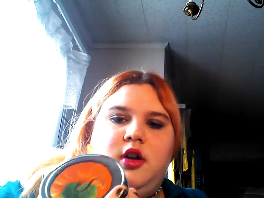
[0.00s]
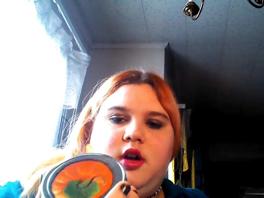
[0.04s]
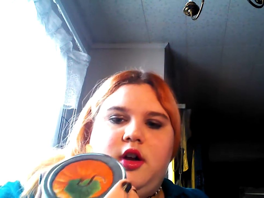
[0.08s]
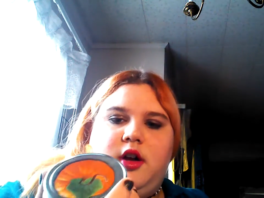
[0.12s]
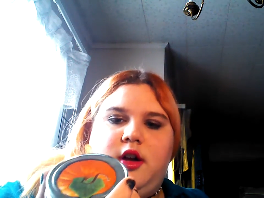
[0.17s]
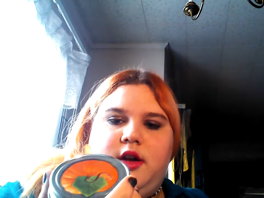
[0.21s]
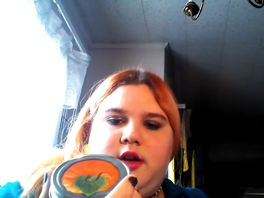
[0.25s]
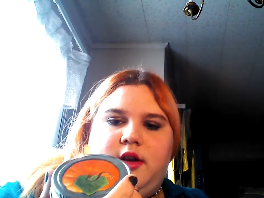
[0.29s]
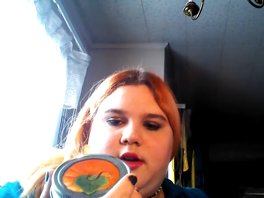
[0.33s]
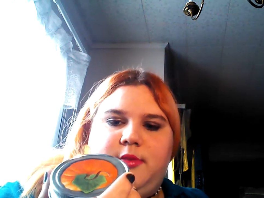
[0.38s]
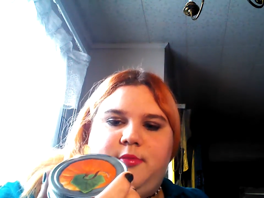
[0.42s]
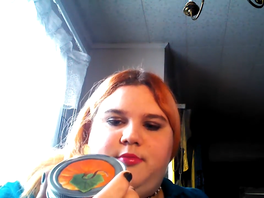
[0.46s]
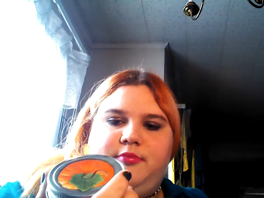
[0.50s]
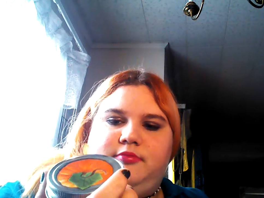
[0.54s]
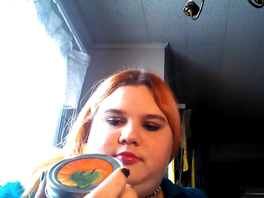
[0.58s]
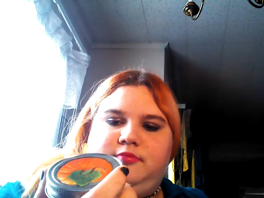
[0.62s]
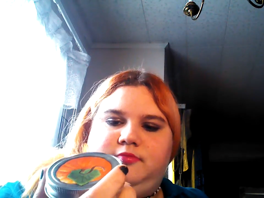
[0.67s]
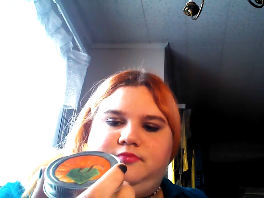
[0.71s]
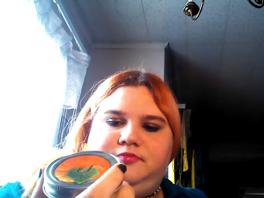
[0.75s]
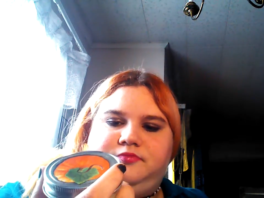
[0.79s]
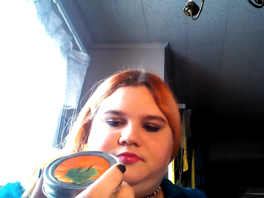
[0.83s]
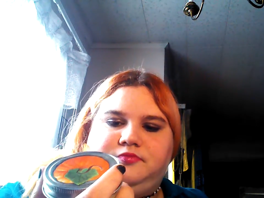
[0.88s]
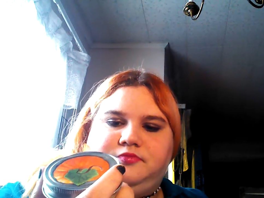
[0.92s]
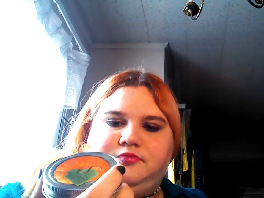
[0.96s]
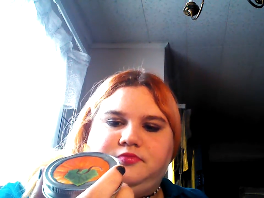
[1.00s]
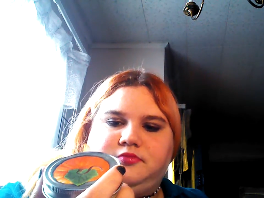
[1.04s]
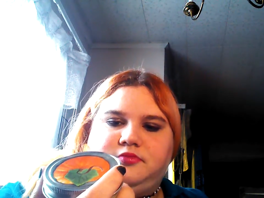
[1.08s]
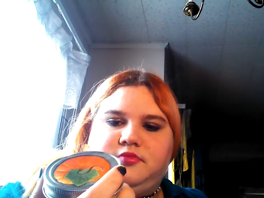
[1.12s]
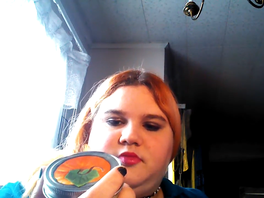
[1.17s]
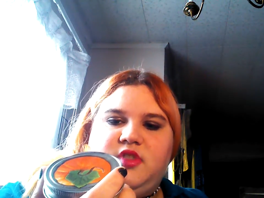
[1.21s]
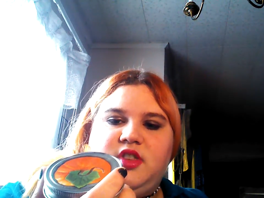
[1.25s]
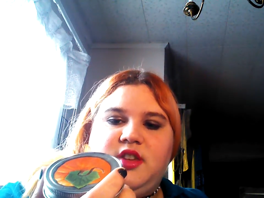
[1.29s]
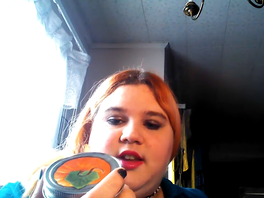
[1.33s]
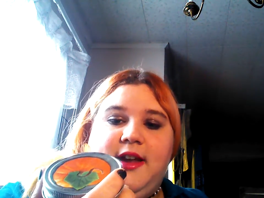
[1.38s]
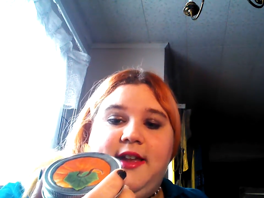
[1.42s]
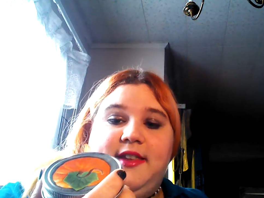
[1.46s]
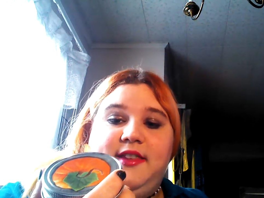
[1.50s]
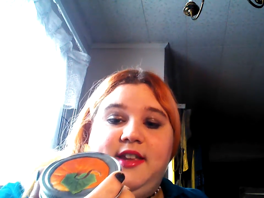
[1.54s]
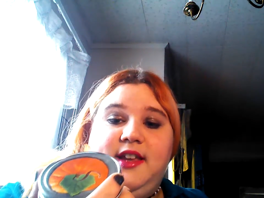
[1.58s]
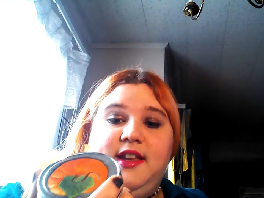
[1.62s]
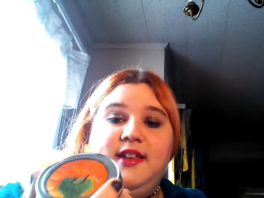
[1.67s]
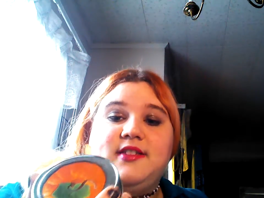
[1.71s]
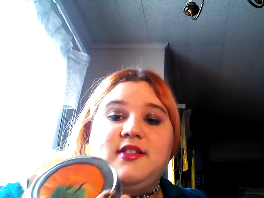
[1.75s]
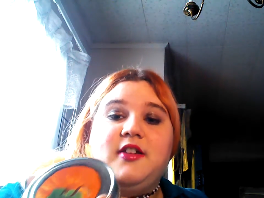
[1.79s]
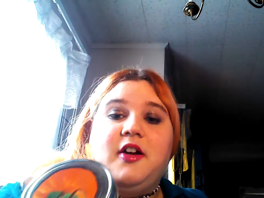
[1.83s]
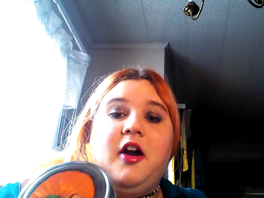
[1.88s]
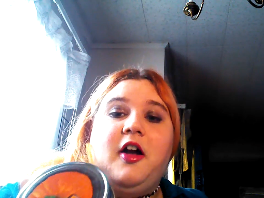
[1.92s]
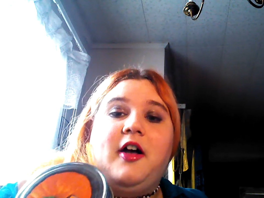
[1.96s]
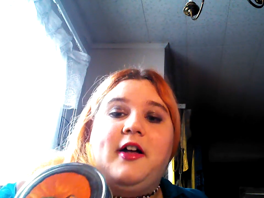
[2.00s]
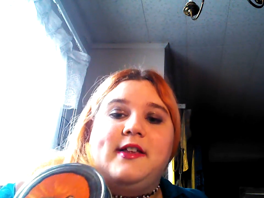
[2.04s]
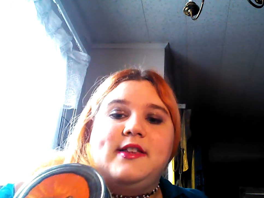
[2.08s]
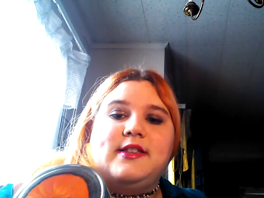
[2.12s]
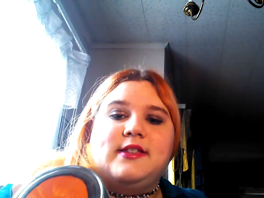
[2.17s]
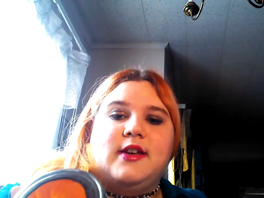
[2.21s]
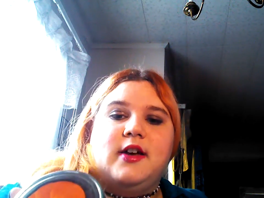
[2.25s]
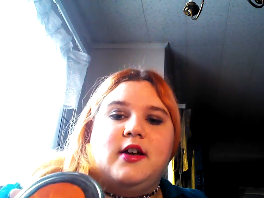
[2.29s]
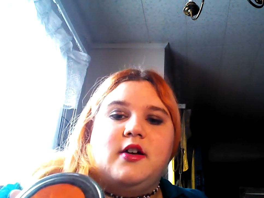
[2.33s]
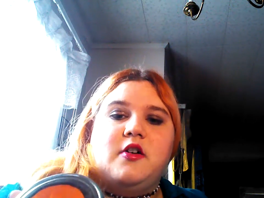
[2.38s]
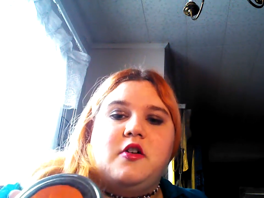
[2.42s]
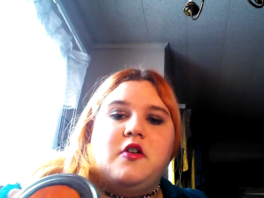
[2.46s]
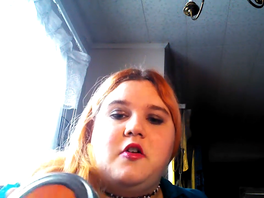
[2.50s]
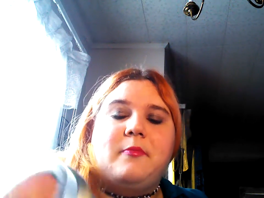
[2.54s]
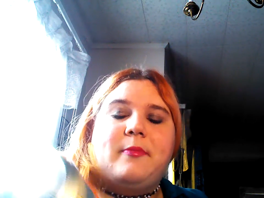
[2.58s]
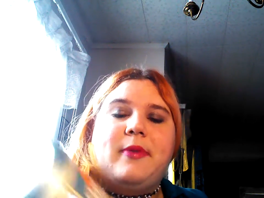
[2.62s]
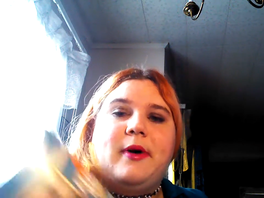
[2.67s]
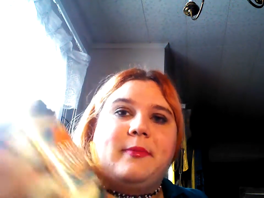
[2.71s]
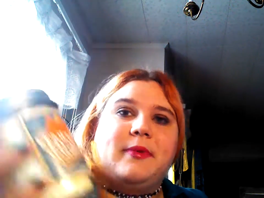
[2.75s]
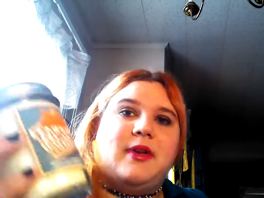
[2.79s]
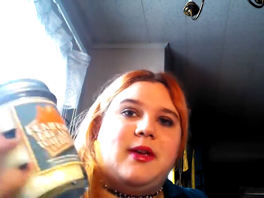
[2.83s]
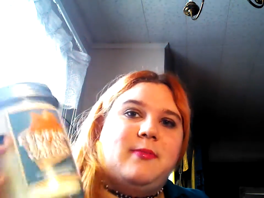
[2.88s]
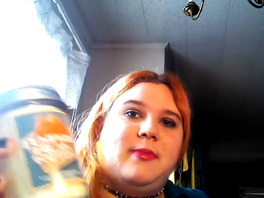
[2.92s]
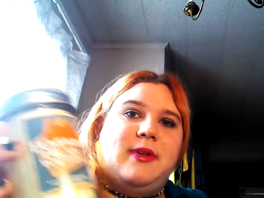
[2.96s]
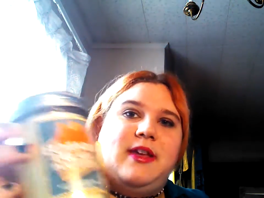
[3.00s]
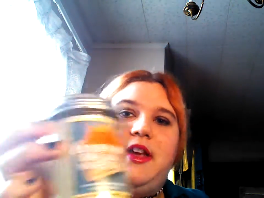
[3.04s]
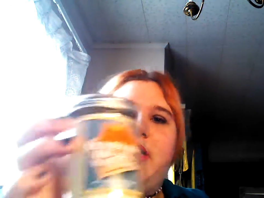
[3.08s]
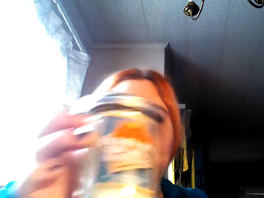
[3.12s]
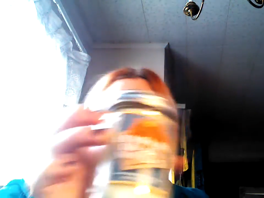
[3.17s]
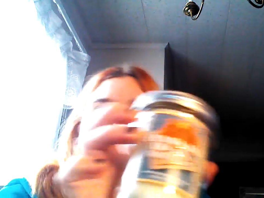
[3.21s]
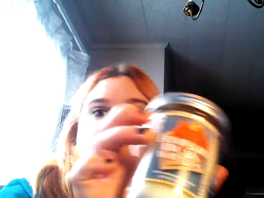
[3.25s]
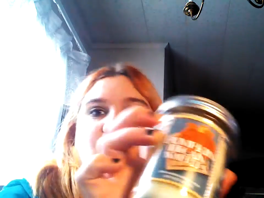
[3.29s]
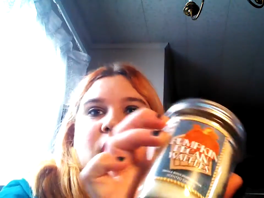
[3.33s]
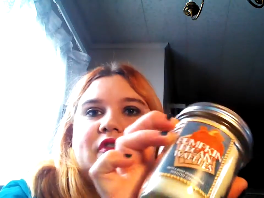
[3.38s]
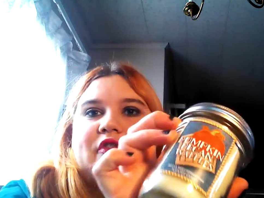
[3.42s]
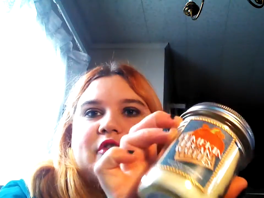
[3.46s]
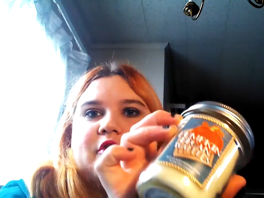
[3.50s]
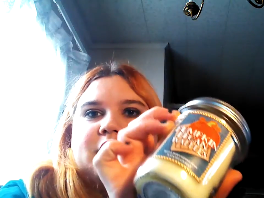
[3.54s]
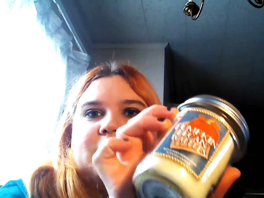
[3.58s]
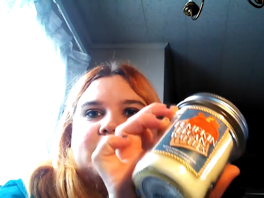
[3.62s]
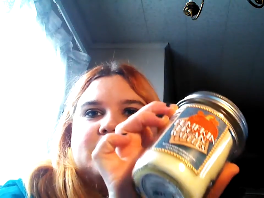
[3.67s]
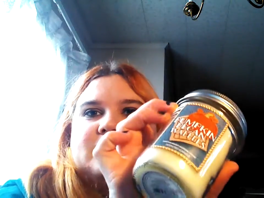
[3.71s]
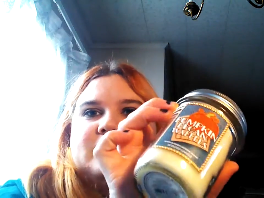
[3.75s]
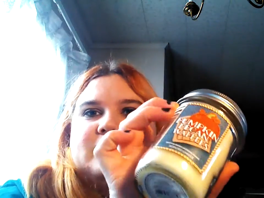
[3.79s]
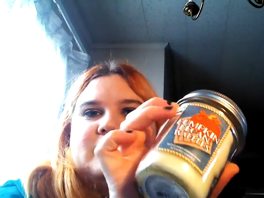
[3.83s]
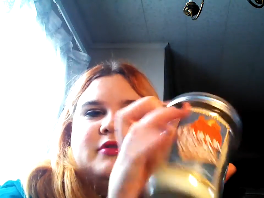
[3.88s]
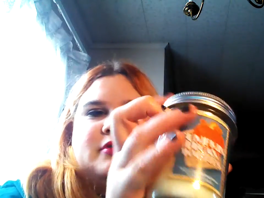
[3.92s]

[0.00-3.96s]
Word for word: Um, and these are also pumpkin pecan waffle